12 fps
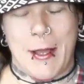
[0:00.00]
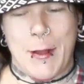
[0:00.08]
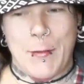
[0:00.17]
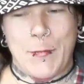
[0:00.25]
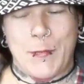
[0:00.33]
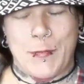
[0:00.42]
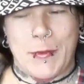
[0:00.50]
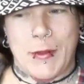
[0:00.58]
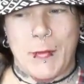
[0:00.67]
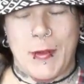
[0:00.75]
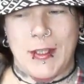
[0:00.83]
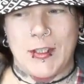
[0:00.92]
um,
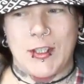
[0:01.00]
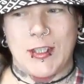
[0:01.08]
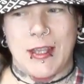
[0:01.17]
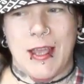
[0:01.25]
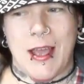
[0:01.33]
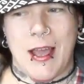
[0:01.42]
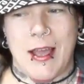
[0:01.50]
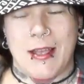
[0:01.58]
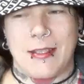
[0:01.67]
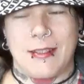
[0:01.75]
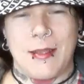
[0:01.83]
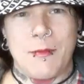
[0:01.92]
which
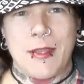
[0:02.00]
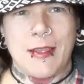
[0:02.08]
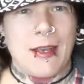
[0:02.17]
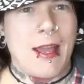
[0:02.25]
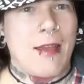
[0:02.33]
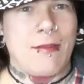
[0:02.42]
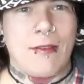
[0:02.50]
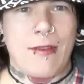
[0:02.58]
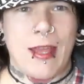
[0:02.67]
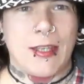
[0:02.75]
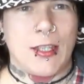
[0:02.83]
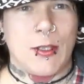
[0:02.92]
is something that I have
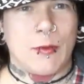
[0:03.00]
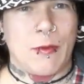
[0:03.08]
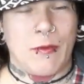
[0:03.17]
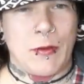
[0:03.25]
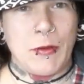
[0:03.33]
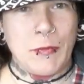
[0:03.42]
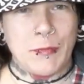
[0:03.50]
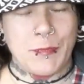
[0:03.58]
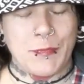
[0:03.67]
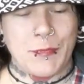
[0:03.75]
never had to use before.